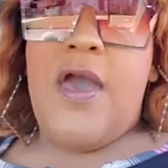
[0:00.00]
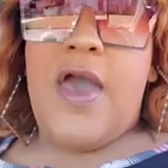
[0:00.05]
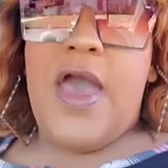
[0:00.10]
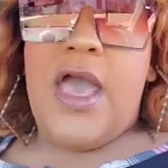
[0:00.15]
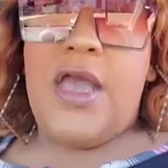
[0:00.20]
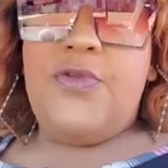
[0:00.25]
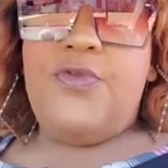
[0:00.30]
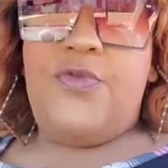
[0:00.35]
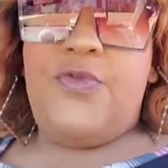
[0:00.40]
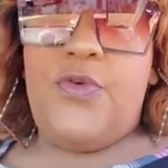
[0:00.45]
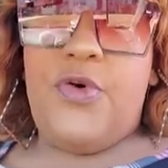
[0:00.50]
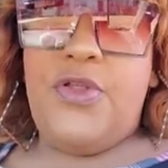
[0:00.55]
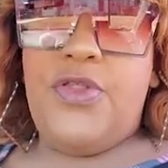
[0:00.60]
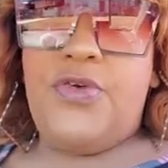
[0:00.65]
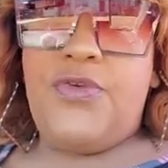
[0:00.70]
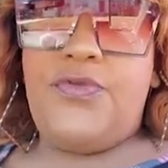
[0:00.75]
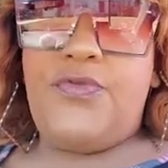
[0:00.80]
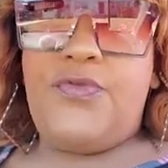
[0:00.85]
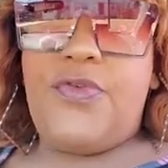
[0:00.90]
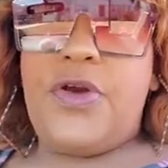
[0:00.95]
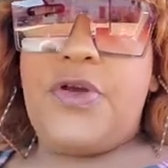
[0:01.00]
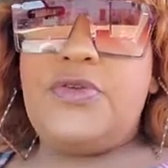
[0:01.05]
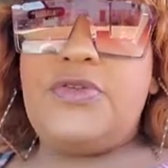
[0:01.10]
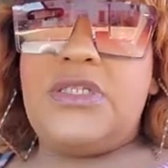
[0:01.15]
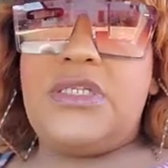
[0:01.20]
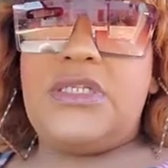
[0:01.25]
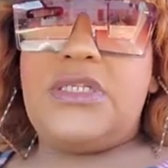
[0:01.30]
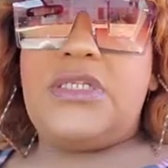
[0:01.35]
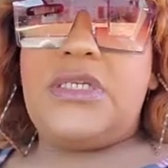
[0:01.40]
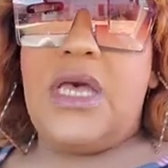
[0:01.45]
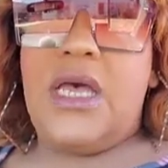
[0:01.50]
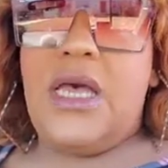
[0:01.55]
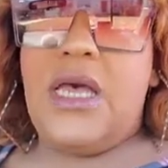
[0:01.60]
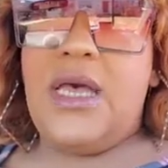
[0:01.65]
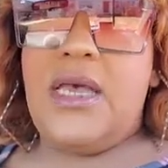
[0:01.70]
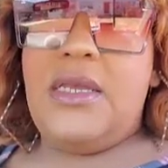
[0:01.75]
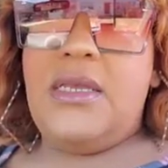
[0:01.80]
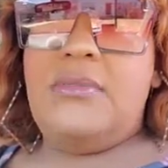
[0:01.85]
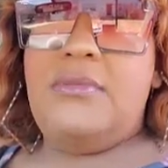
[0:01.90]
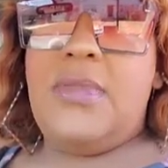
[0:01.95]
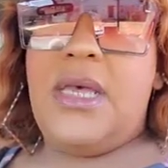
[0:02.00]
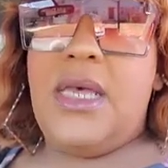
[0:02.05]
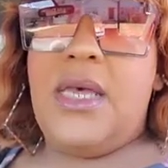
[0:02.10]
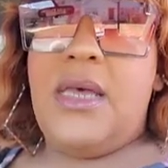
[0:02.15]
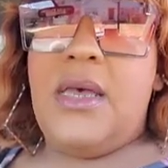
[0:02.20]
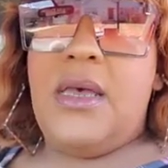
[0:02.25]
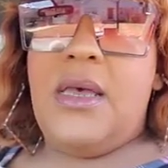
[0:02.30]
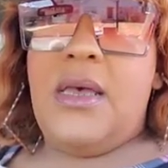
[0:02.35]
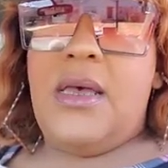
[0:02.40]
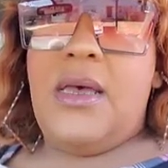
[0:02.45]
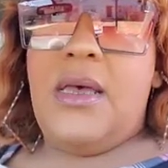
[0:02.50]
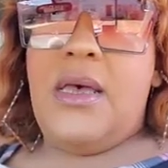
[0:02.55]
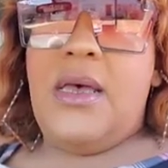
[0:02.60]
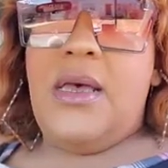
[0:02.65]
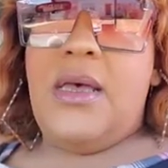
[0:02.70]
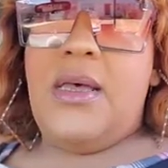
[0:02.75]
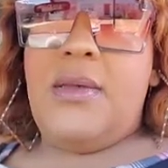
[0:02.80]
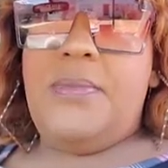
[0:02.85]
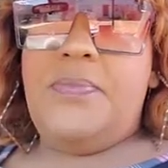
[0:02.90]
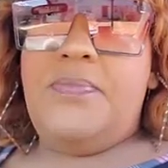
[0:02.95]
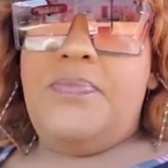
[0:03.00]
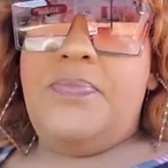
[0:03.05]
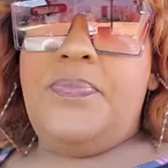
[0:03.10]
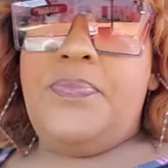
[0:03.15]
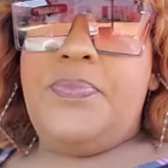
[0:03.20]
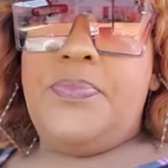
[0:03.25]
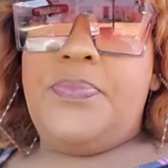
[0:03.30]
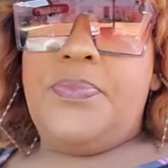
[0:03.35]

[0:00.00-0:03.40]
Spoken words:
And for the first time, I